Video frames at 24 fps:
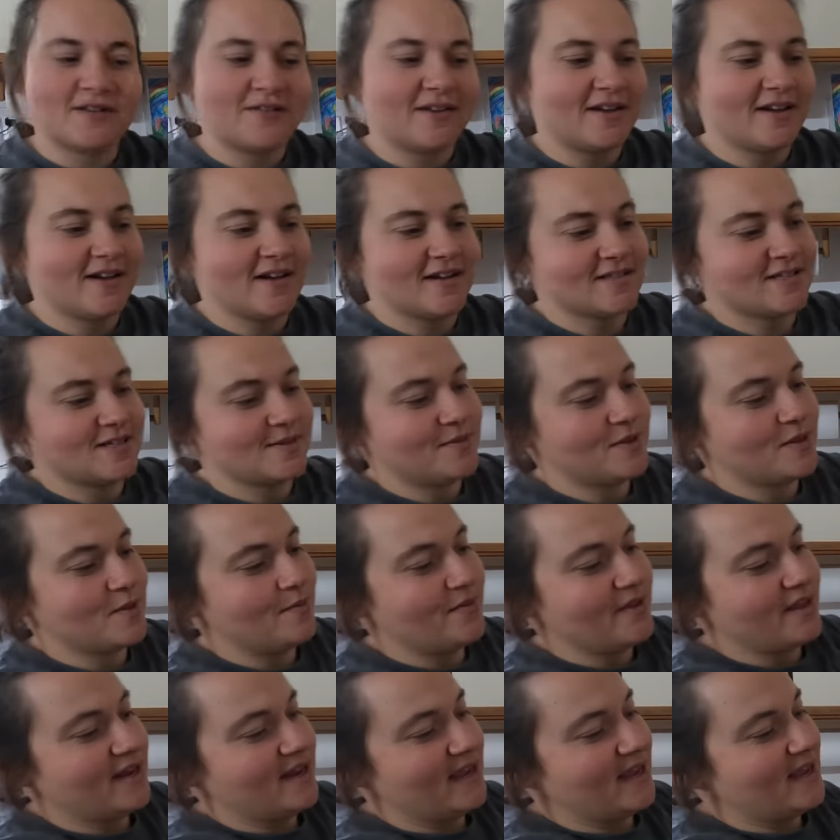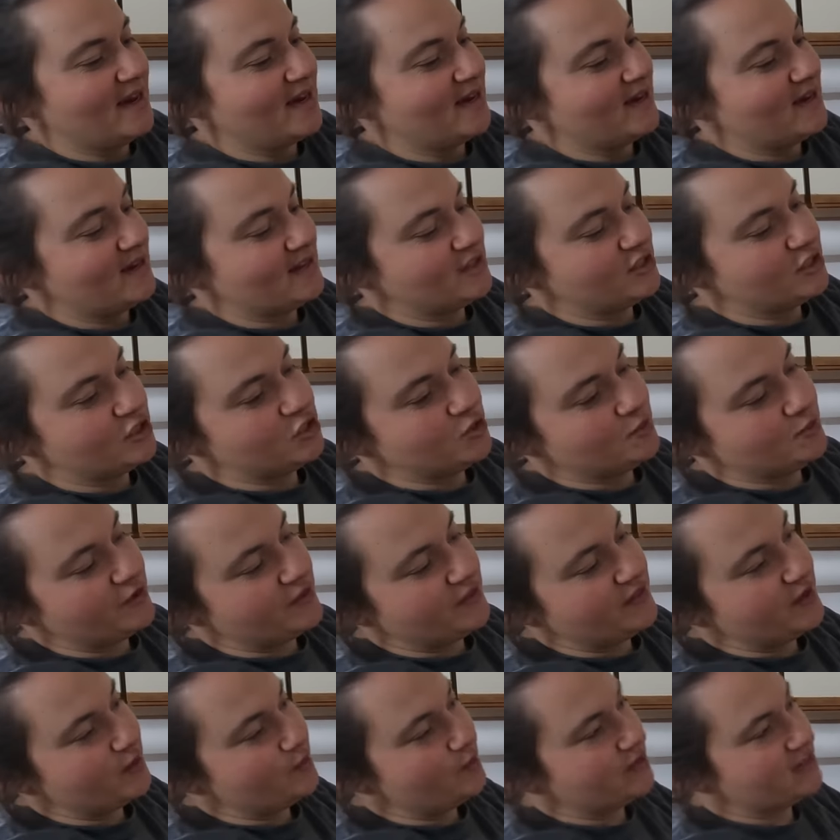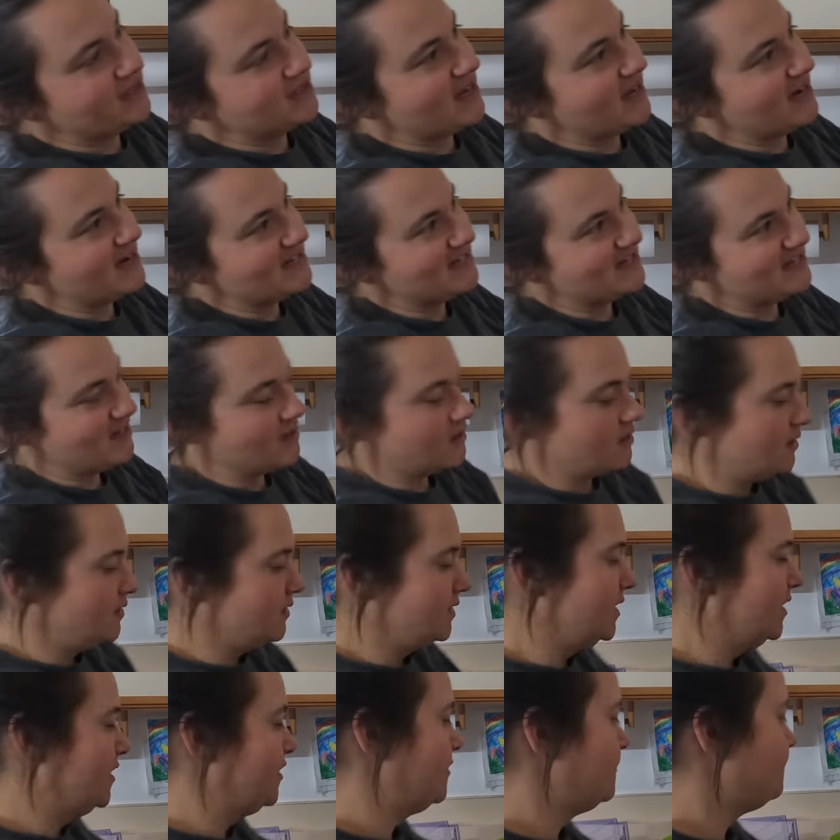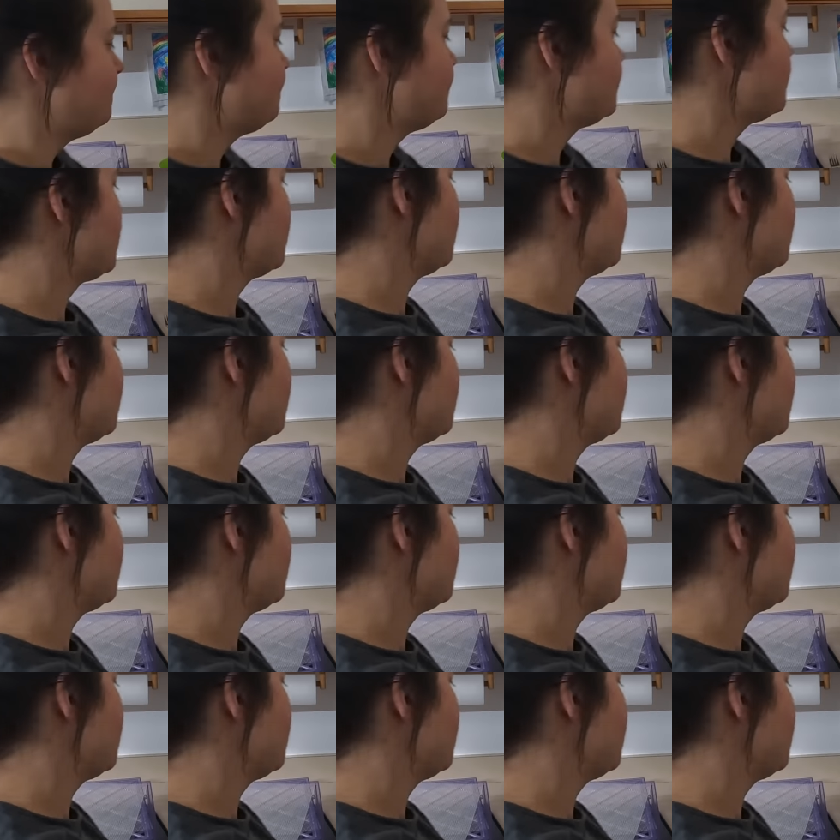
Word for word: So I got some of the banana, the super thin ones kind of stuck on there,